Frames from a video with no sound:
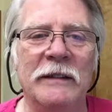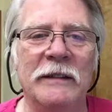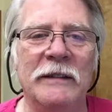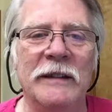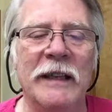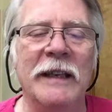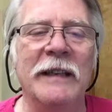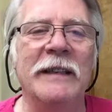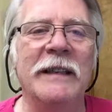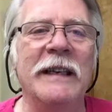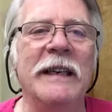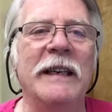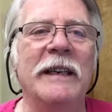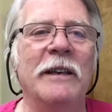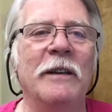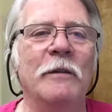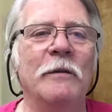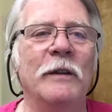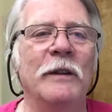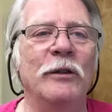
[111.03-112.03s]
technique
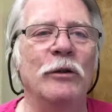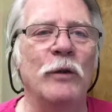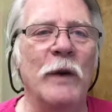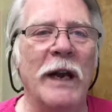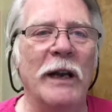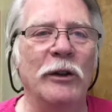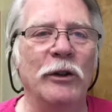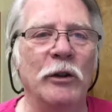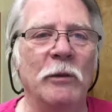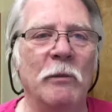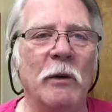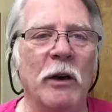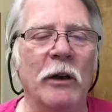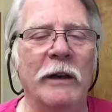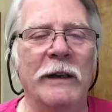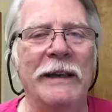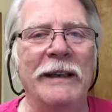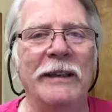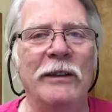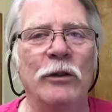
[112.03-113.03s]
of attraction
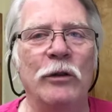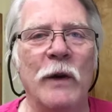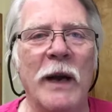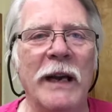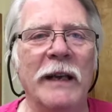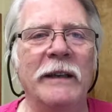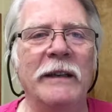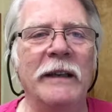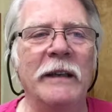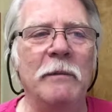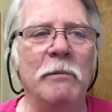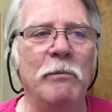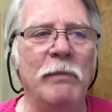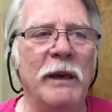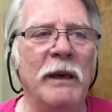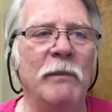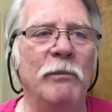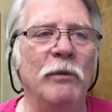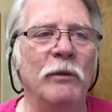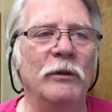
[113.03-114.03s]
marketing, attracting
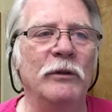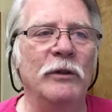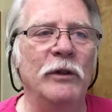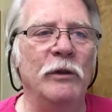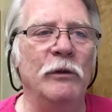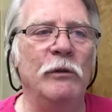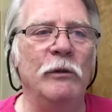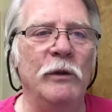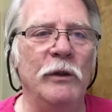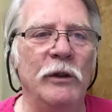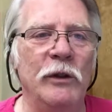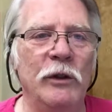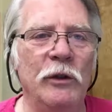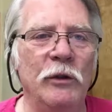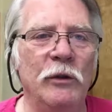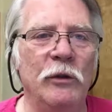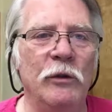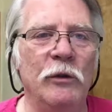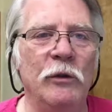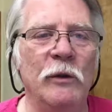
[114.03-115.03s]
people to
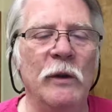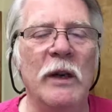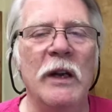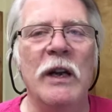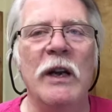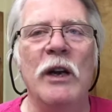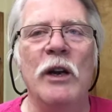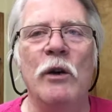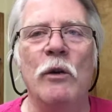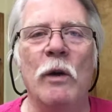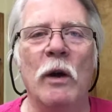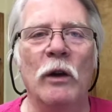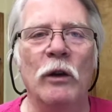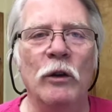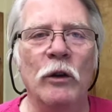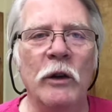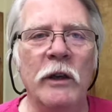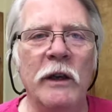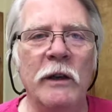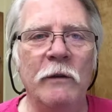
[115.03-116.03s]
you who are
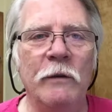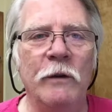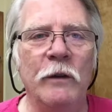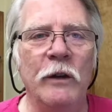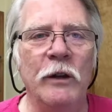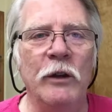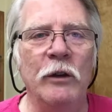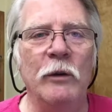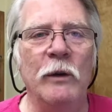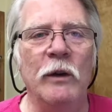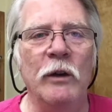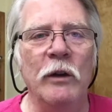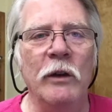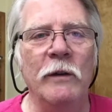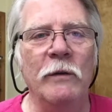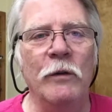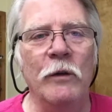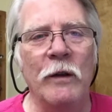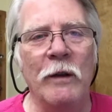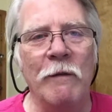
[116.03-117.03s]
looking for you and
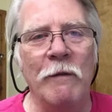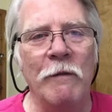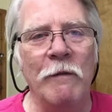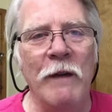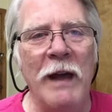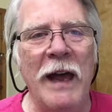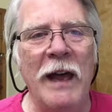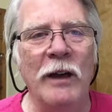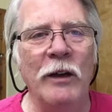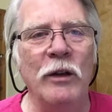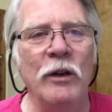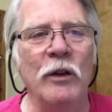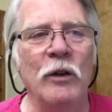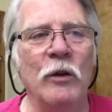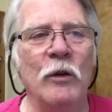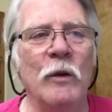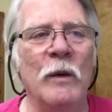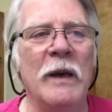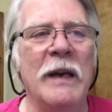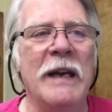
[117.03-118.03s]
looking for the
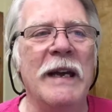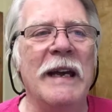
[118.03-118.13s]
value